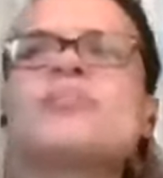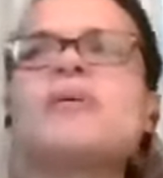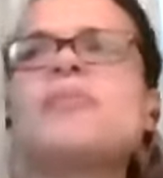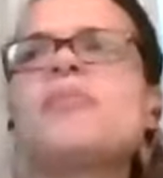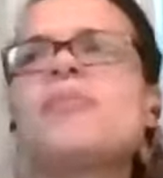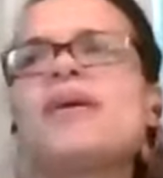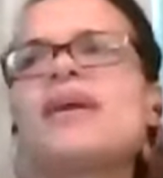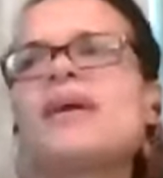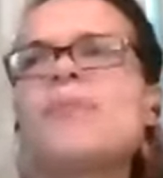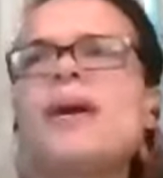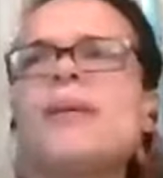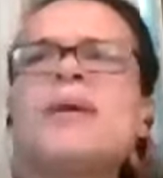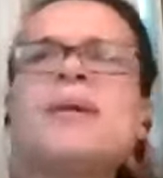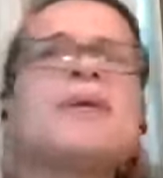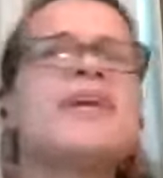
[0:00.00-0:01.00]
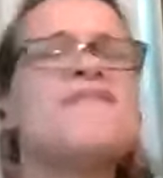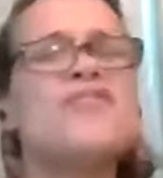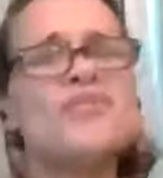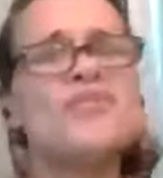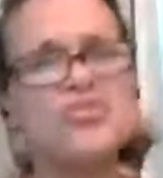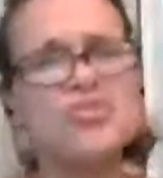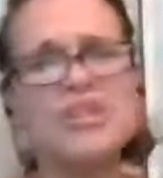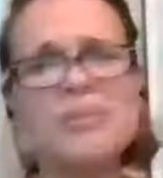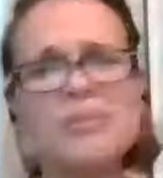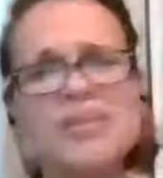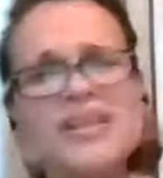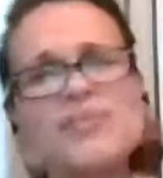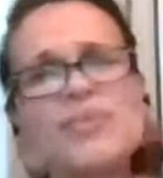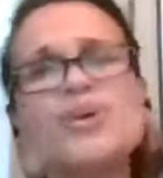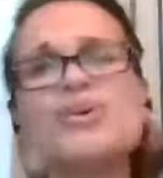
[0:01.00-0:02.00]
people make it about me but if you truly
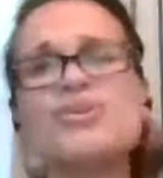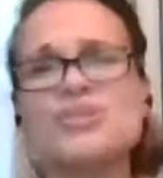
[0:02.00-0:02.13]
believe what you're